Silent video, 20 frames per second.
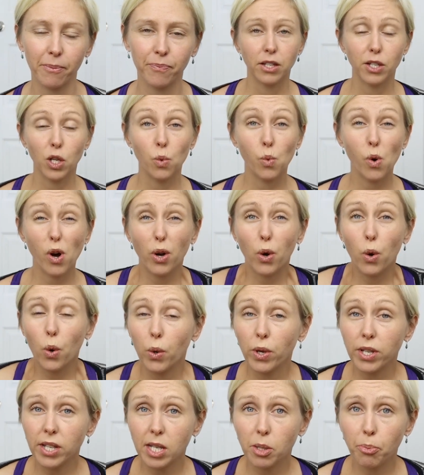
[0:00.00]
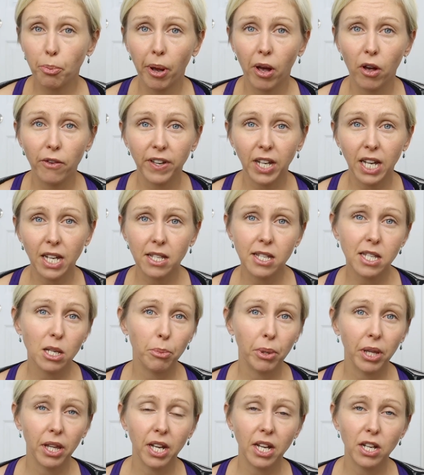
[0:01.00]
So what causes pelvic
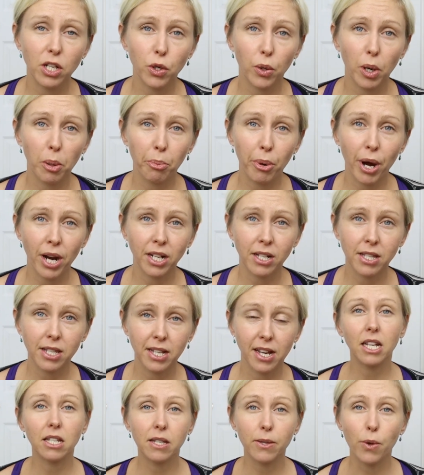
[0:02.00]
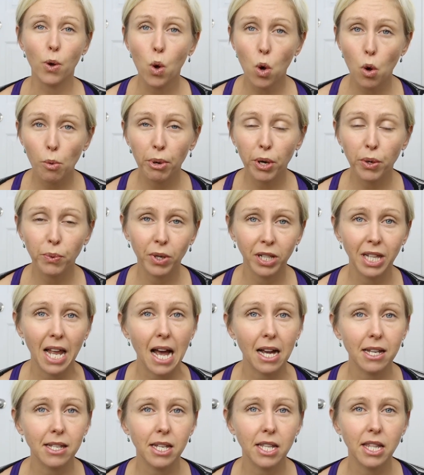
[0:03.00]
instability during pregnancy? It's the hormone
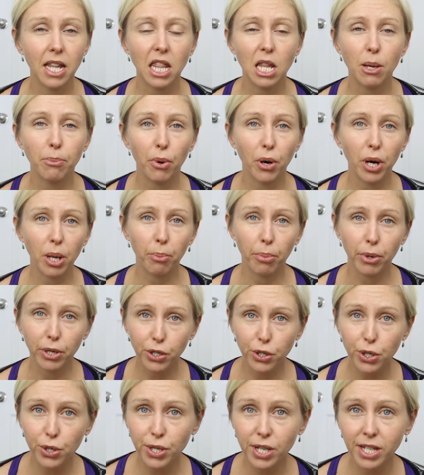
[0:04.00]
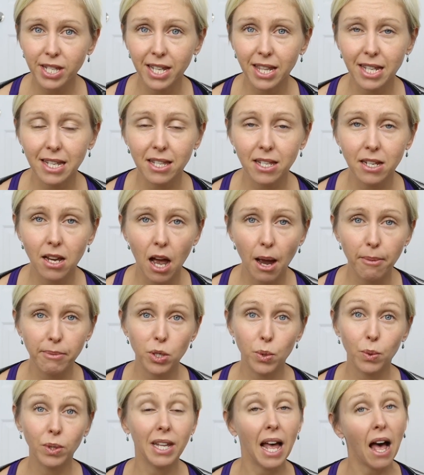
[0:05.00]
relaxin that the body produces at this time
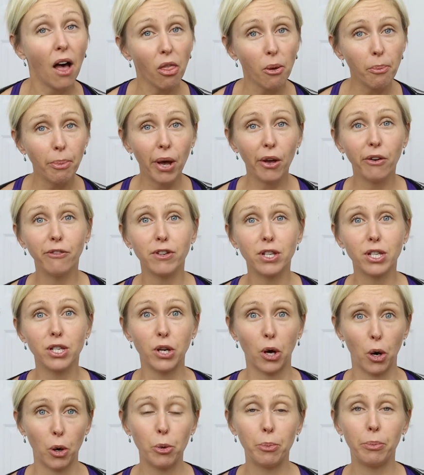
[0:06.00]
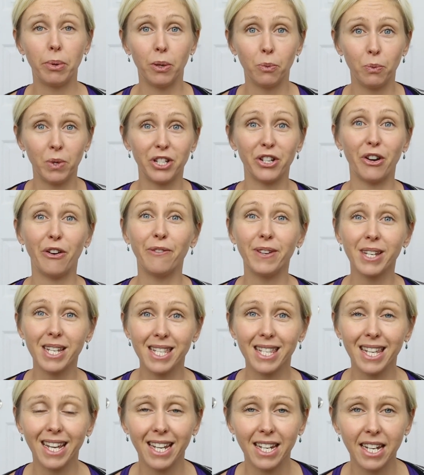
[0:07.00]
to allow the pelvis to open, which
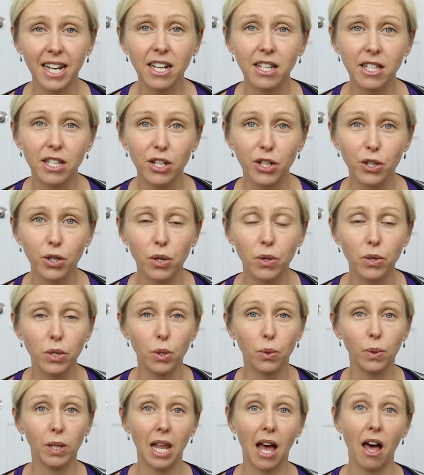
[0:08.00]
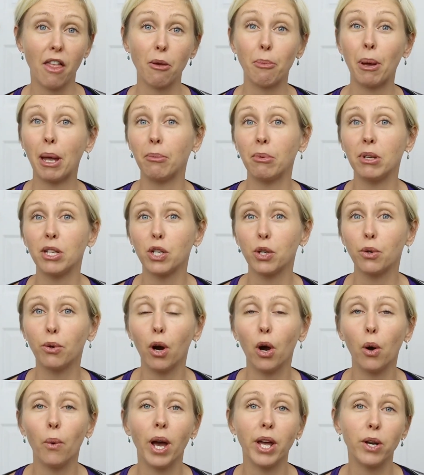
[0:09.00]
obviously it needs to do to allow the baby to
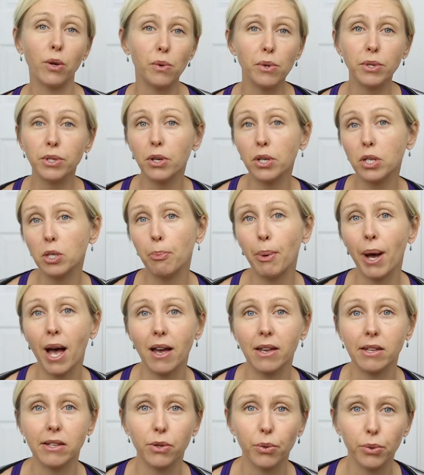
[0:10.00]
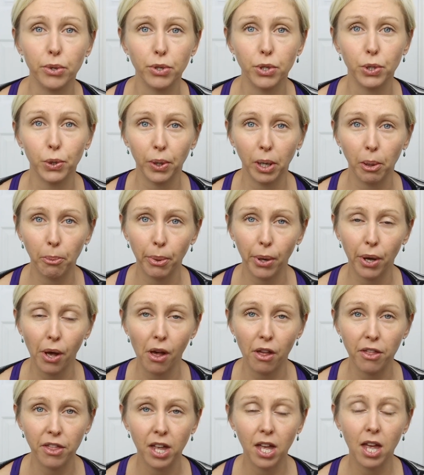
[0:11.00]
grow and also to pass through during
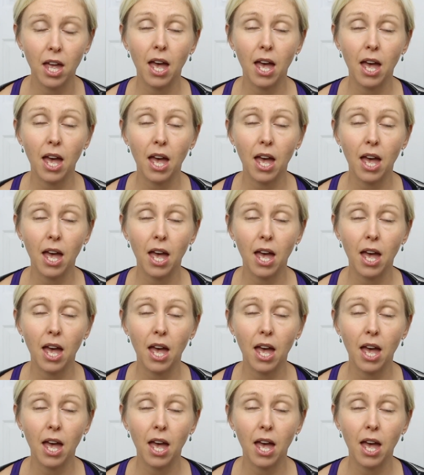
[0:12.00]
birth.